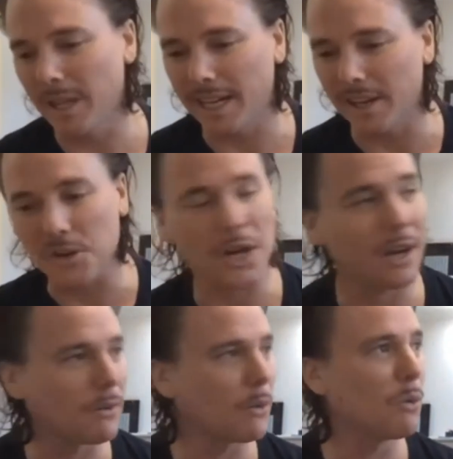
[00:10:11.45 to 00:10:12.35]
like in
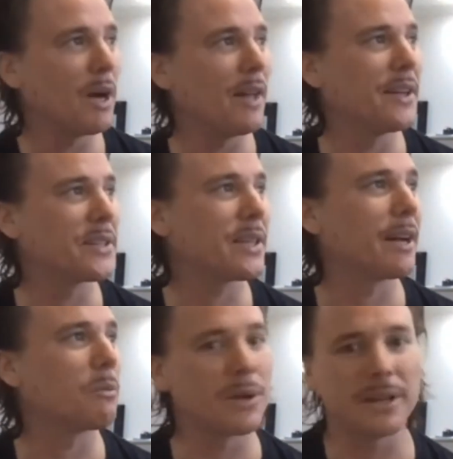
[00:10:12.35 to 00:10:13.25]
general, where there's
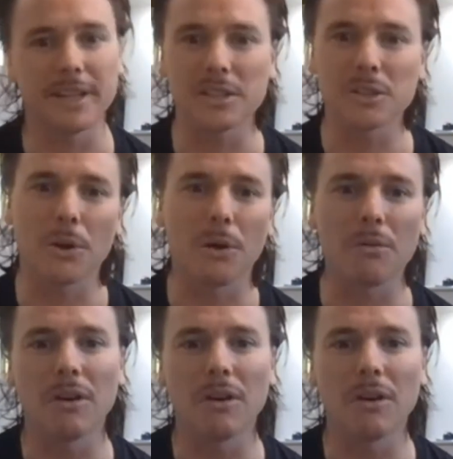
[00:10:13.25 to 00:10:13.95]
like really strong